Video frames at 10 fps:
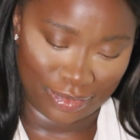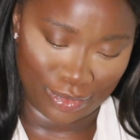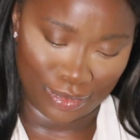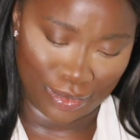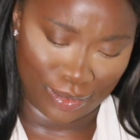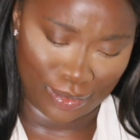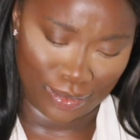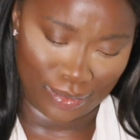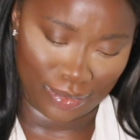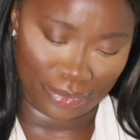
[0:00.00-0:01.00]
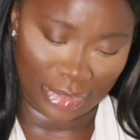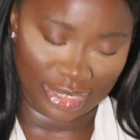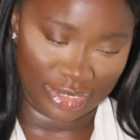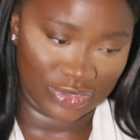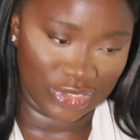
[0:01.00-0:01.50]
Oh,
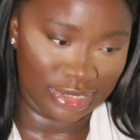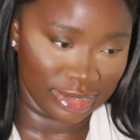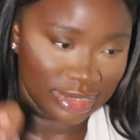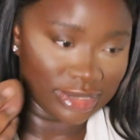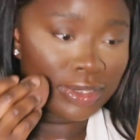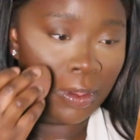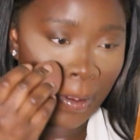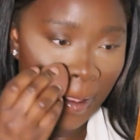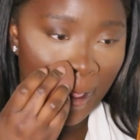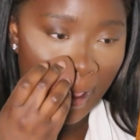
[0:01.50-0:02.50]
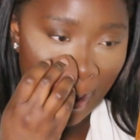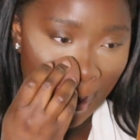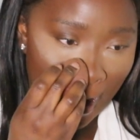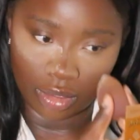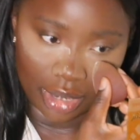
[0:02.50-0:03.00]
thank you, Jesus.
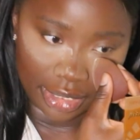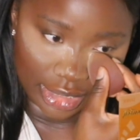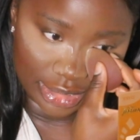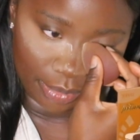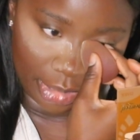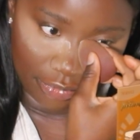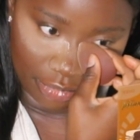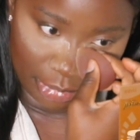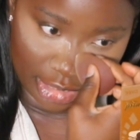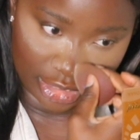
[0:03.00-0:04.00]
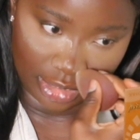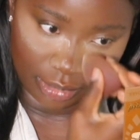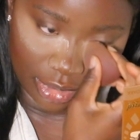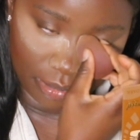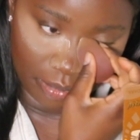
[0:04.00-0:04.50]
All right, that's a bit of a messy
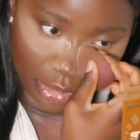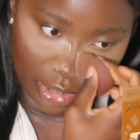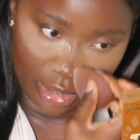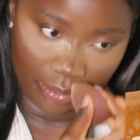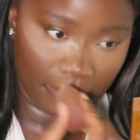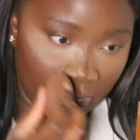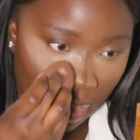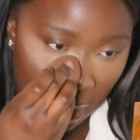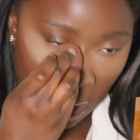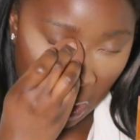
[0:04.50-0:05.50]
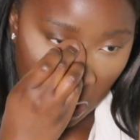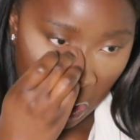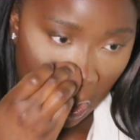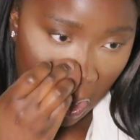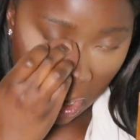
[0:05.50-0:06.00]
one, but
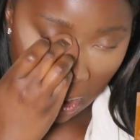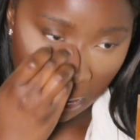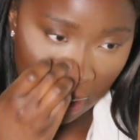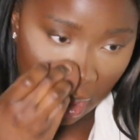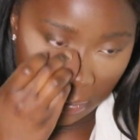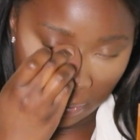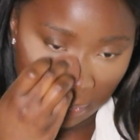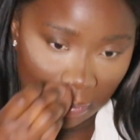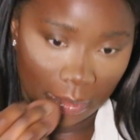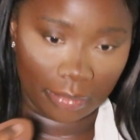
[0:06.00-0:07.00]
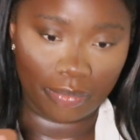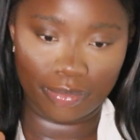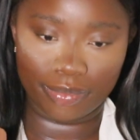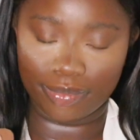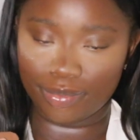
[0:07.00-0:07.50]
we keep it moving.
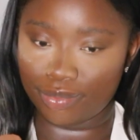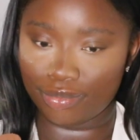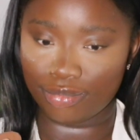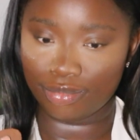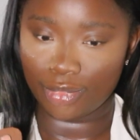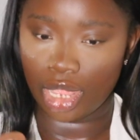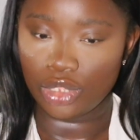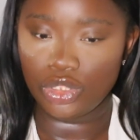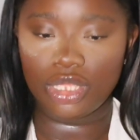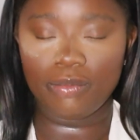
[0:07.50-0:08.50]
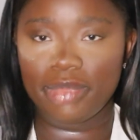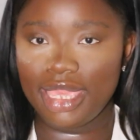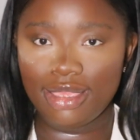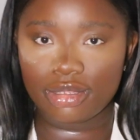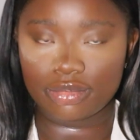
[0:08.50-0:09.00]
You can
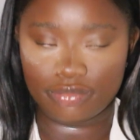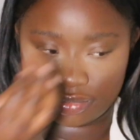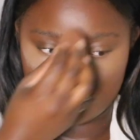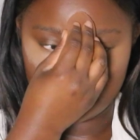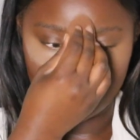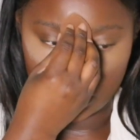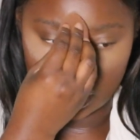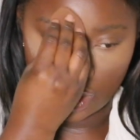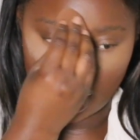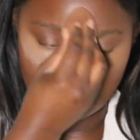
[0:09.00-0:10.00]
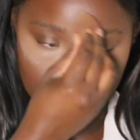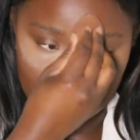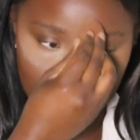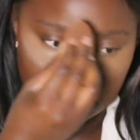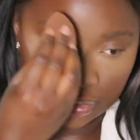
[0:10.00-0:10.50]
bake, or you don't have to bake.